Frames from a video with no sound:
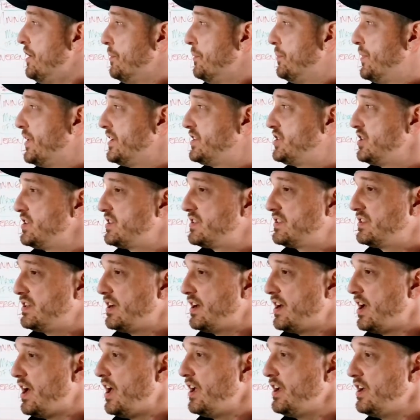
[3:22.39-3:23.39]
but just
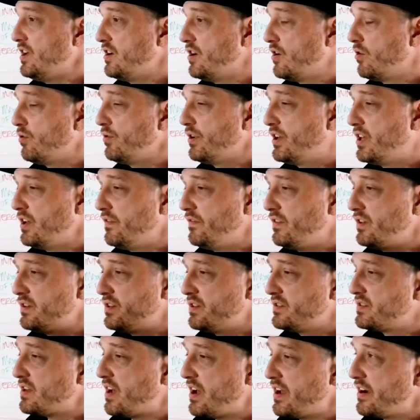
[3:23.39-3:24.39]
give the
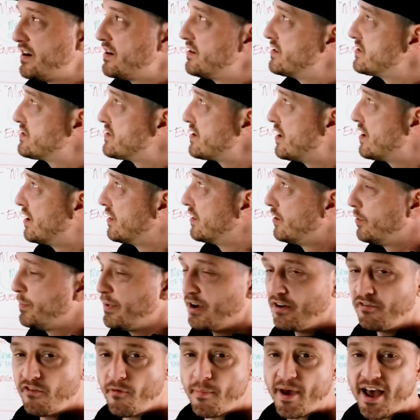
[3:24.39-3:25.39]
designers a little
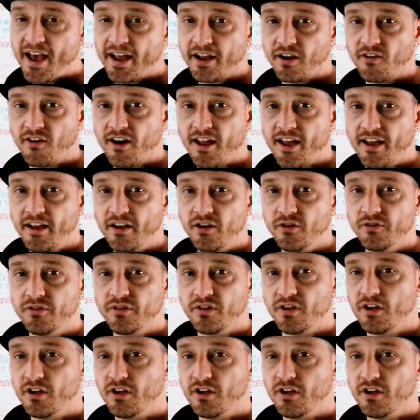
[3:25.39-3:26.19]
bit of a background.